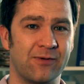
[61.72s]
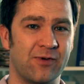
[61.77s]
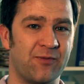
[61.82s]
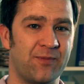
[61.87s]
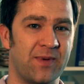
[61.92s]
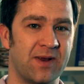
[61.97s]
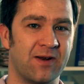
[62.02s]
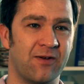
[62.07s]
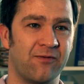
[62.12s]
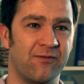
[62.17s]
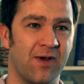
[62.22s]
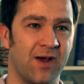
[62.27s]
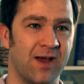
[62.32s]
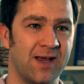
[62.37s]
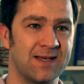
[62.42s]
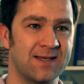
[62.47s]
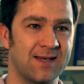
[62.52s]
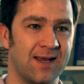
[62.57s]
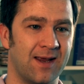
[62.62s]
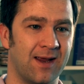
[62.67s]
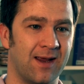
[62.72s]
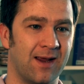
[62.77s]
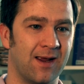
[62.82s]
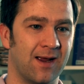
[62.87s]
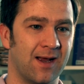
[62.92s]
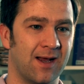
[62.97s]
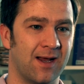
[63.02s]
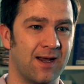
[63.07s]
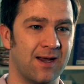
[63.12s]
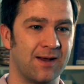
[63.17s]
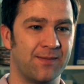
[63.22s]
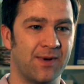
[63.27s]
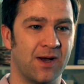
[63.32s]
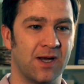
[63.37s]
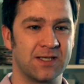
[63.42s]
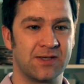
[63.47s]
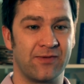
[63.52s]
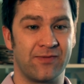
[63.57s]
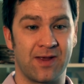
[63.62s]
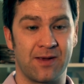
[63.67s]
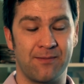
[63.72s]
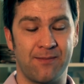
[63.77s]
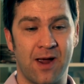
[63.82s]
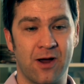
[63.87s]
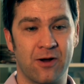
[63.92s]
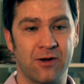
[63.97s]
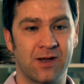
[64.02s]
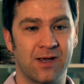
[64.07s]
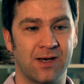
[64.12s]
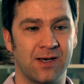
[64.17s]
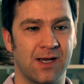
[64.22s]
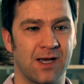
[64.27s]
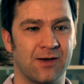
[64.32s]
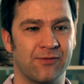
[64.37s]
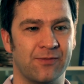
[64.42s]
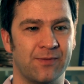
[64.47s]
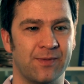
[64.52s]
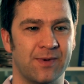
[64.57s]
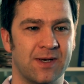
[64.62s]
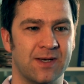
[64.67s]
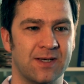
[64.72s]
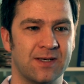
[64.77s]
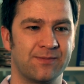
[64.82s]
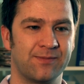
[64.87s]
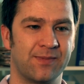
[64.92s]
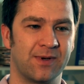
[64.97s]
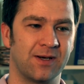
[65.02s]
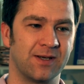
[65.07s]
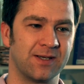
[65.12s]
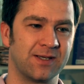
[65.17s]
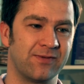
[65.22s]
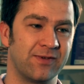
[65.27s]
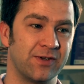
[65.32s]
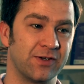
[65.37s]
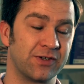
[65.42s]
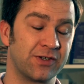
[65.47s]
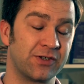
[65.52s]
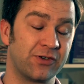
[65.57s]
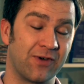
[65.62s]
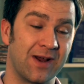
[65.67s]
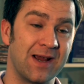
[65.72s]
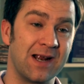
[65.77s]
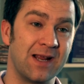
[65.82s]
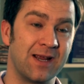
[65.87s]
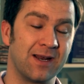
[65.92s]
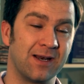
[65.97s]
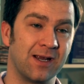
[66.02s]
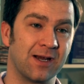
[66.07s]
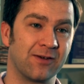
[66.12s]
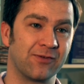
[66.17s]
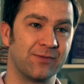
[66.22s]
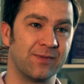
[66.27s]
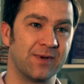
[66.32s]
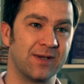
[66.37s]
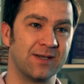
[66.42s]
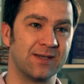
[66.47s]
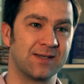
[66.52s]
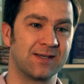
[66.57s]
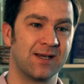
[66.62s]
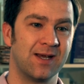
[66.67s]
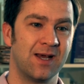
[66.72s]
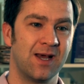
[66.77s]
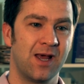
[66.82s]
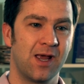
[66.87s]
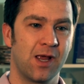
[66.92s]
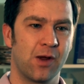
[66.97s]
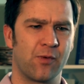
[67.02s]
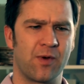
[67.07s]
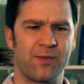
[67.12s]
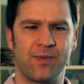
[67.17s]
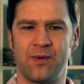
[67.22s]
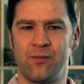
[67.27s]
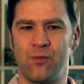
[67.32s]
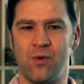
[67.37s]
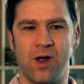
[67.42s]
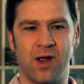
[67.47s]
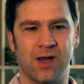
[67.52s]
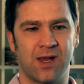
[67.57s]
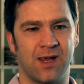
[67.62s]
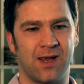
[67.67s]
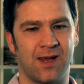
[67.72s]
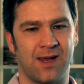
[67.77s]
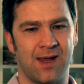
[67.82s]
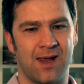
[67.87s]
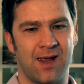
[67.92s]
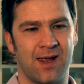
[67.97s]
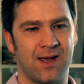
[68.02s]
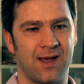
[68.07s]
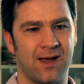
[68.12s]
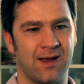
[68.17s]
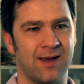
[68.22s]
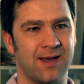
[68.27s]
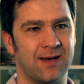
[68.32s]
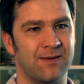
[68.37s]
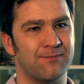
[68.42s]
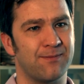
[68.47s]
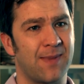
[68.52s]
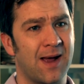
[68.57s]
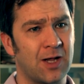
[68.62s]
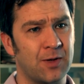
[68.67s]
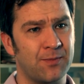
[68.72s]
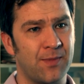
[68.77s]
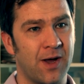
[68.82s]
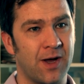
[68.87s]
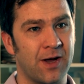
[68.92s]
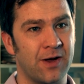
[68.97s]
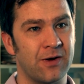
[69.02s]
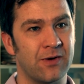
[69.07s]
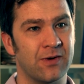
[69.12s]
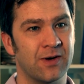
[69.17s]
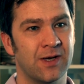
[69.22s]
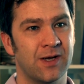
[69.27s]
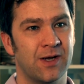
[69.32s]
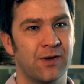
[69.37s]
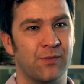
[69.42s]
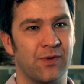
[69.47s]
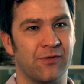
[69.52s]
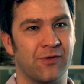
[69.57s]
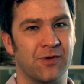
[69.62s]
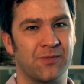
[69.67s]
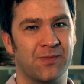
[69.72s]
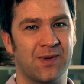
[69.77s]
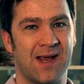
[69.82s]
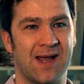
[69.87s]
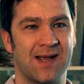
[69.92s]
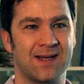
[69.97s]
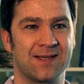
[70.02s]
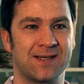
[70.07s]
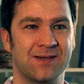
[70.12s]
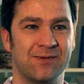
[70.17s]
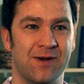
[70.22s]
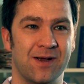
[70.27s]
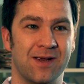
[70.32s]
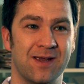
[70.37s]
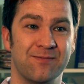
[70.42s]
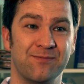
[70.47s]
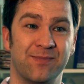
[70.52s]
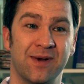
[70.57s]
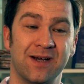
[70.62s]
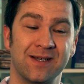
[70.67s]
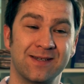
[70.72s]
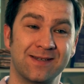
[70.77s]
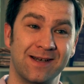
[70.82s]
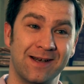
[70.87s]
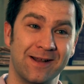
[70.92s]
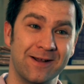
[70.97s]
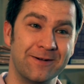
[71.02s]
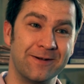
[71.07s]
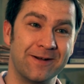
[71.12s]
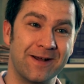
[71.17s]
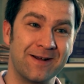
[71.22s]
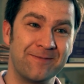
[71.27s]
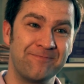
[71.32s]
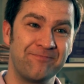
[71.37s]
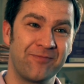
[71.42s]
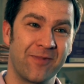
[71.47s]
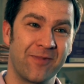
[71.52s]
we've been advising parts of the American government, parts of the Australian government. We've been working in Malmo. We've got plans to work in Barcelona.